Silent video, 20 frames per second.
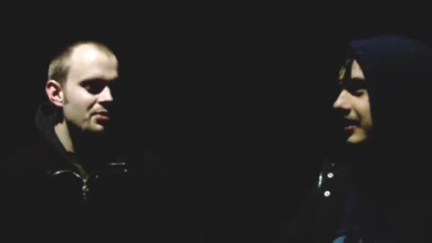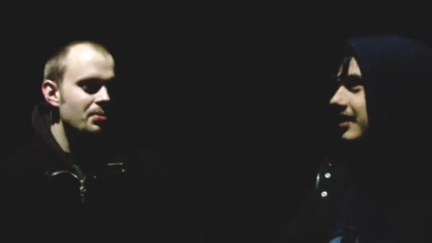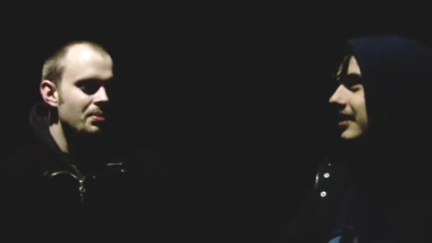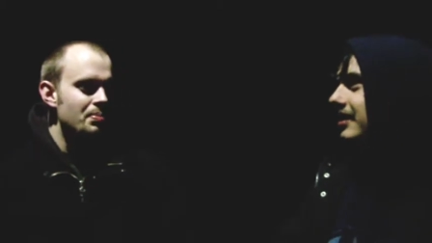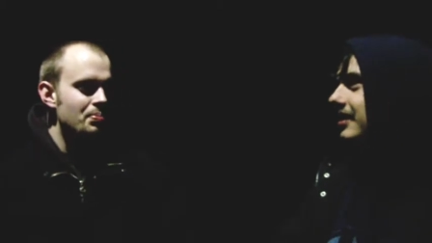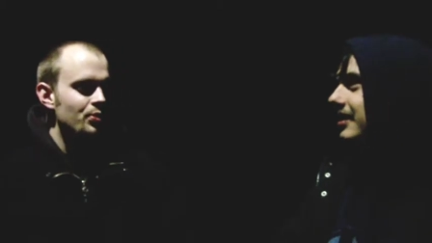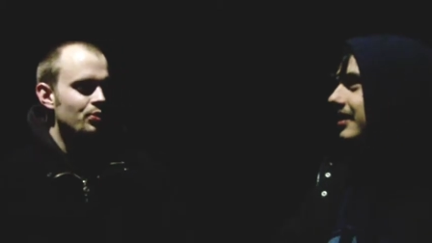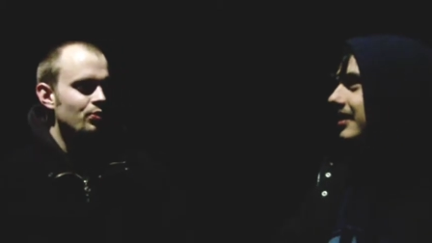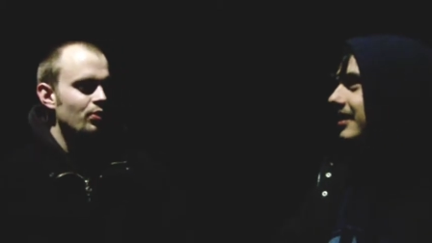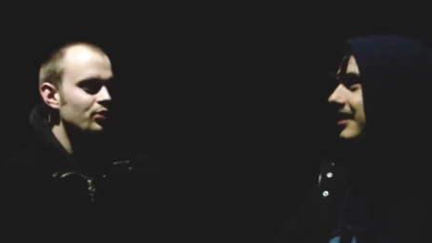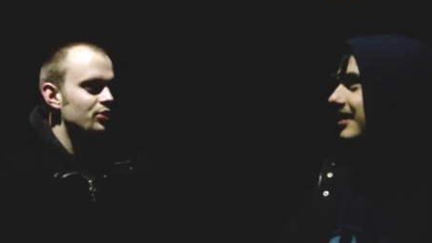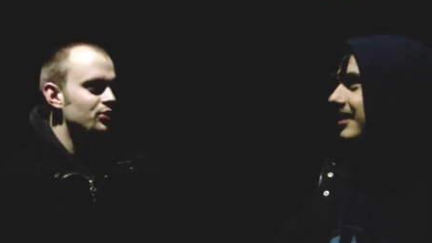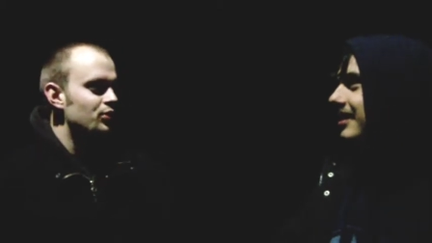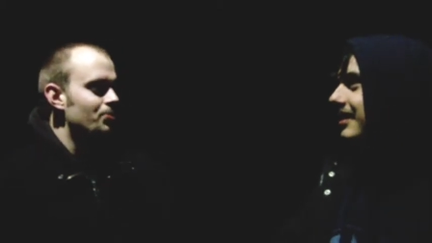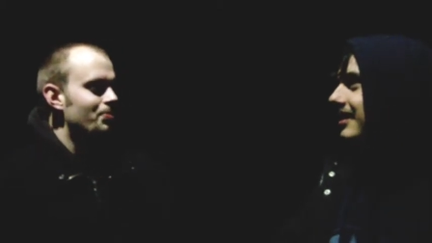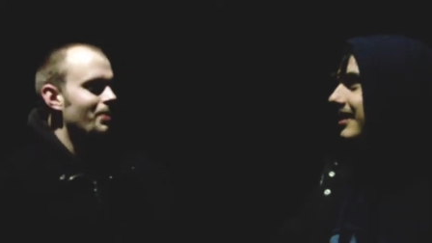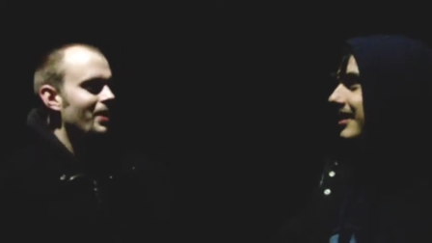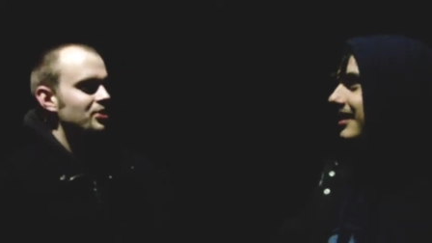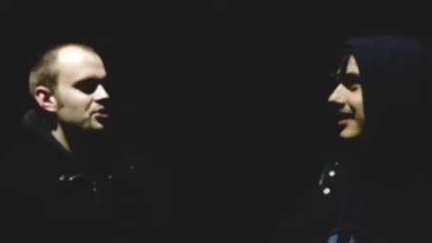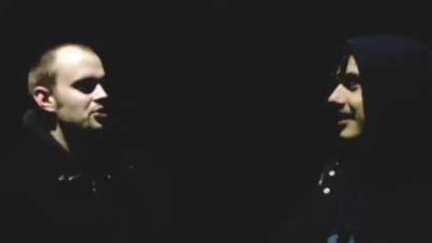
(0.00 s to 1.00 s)
those people who grow
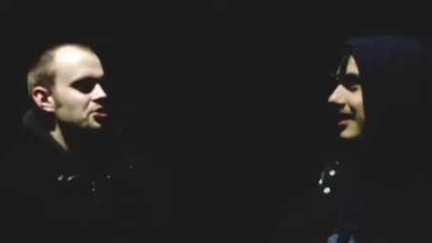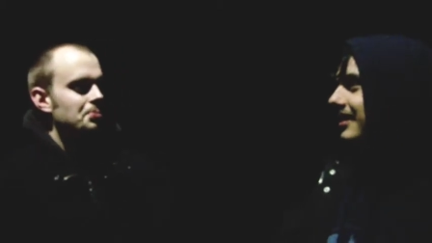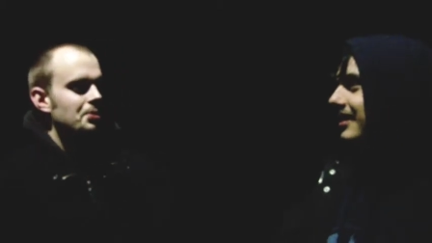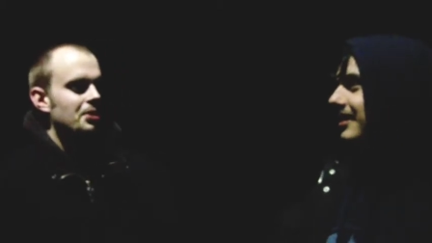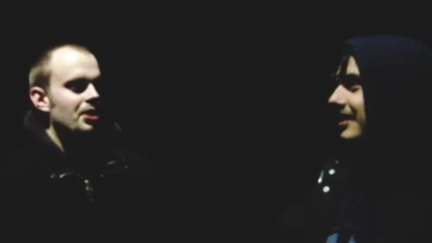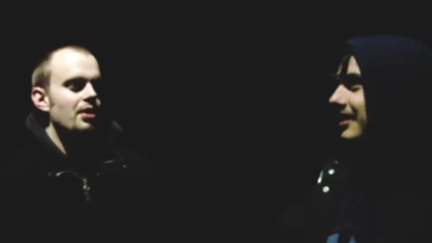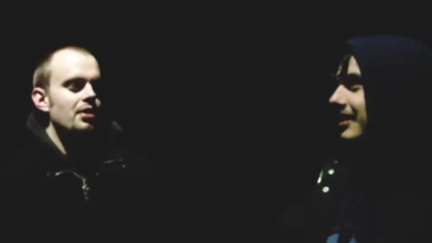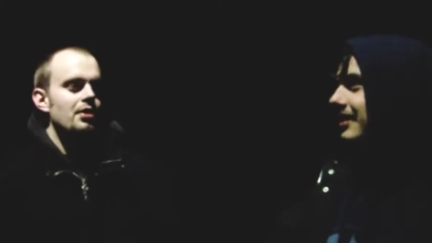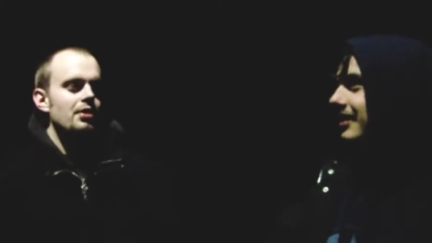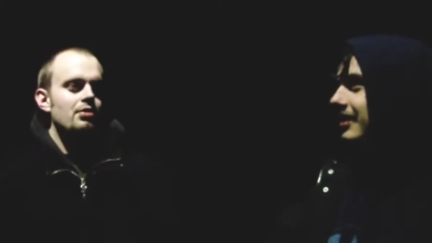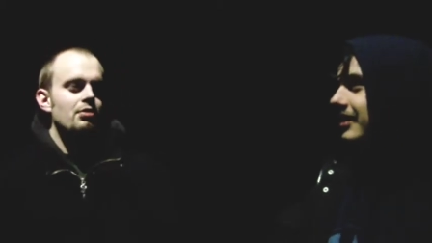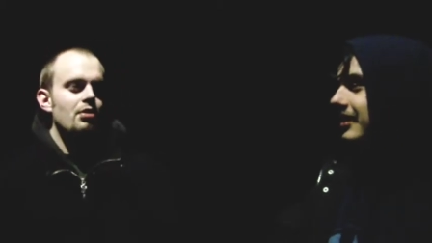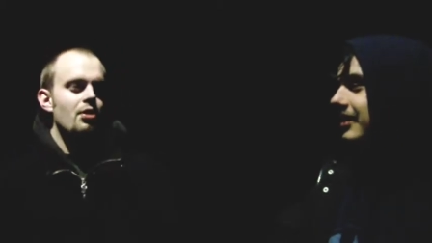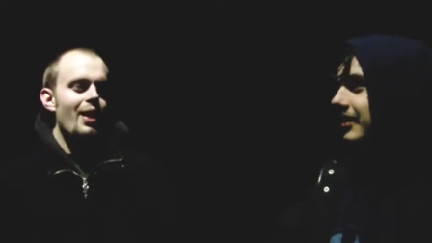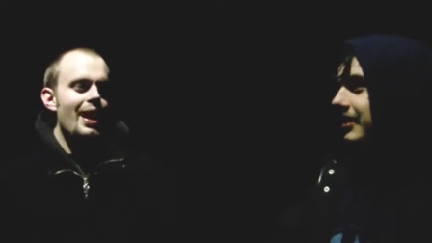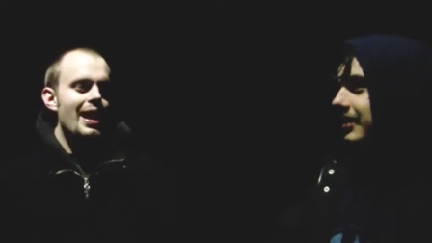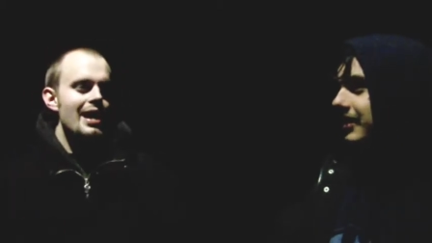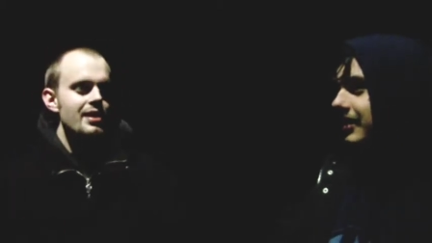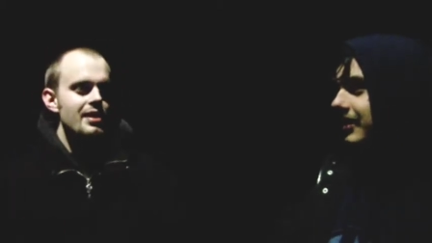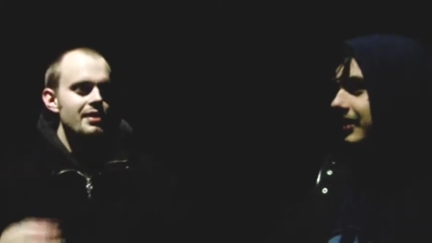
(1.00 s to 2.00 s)
soul patches but can't
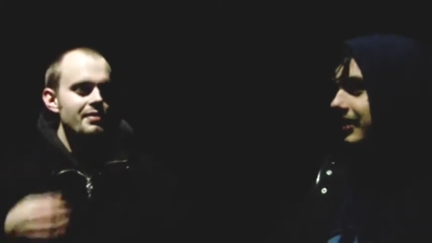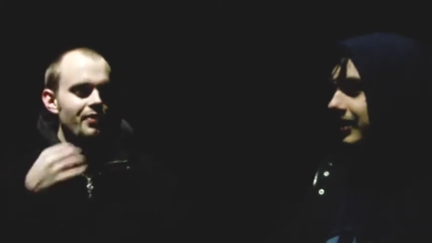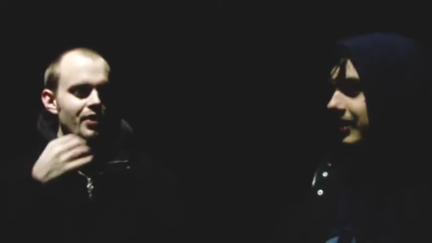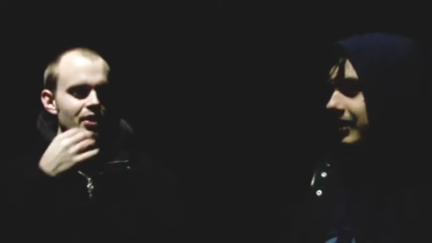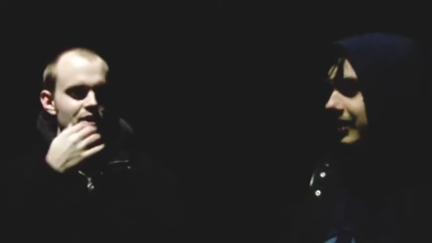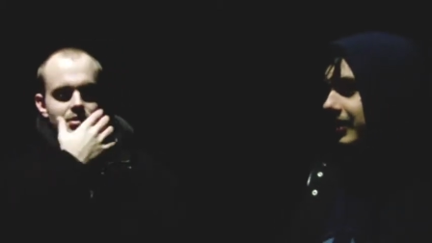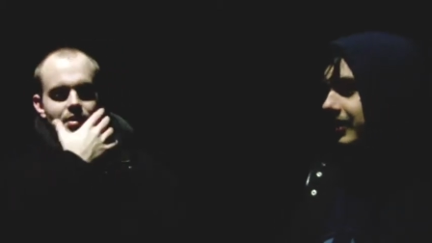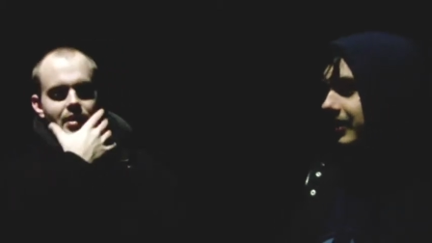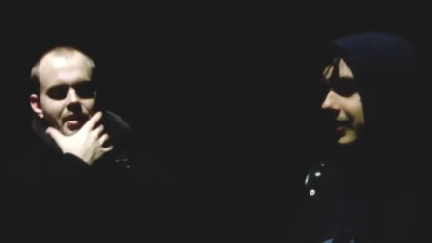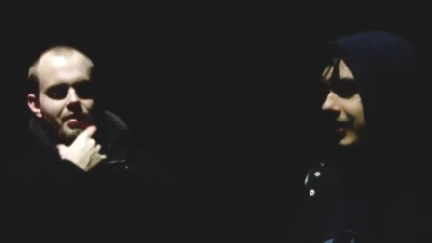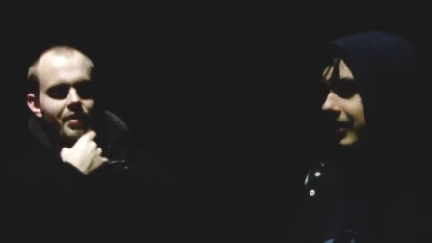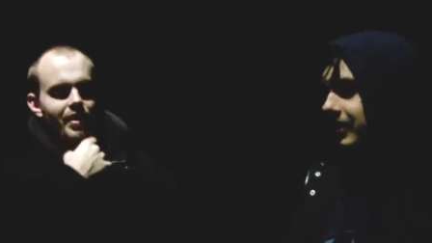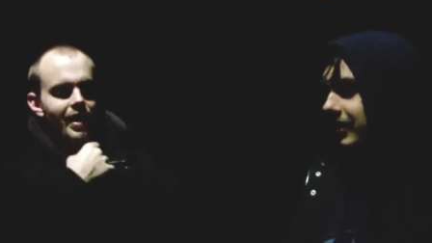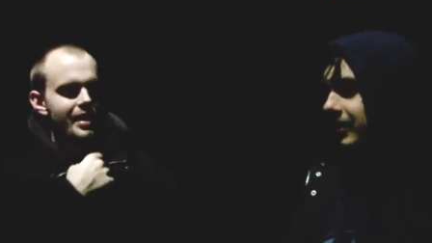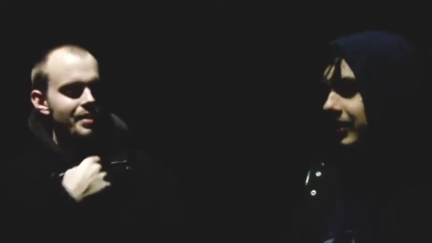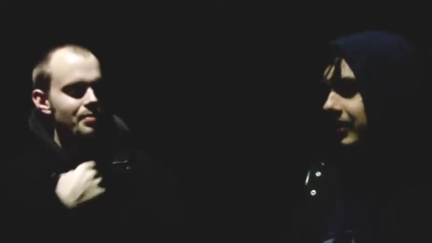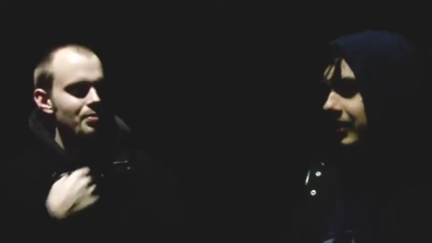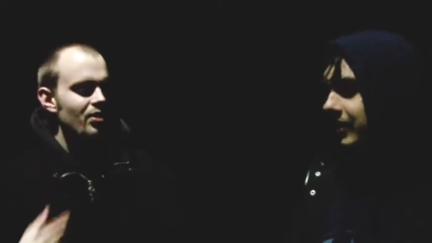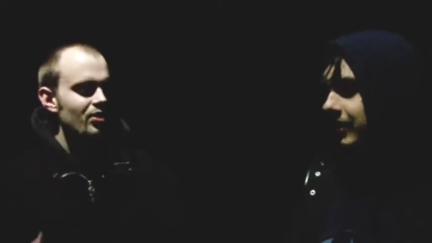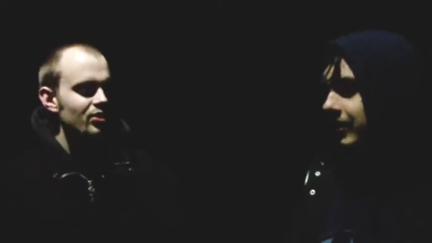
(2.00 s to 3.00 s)
grow any facial hair
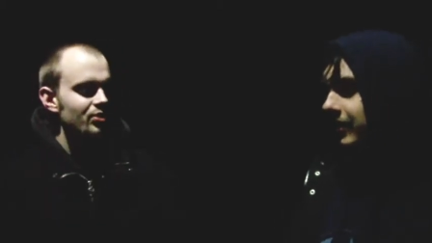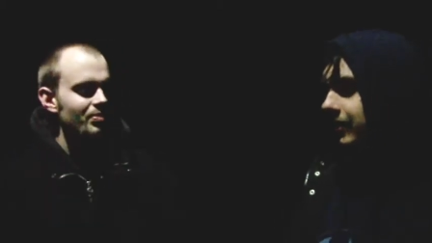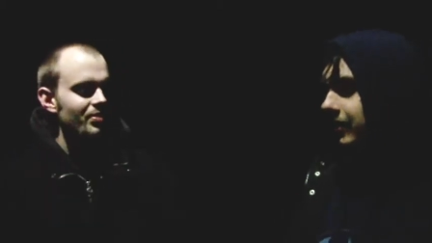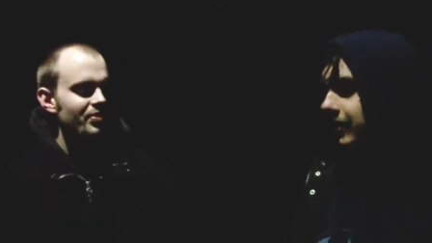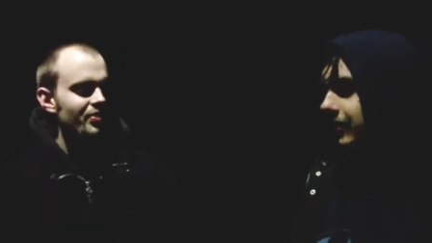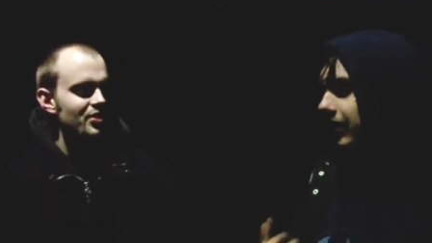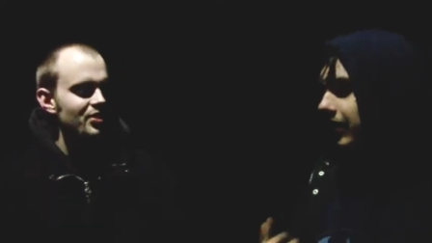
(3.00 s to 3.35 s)
anywhere else on the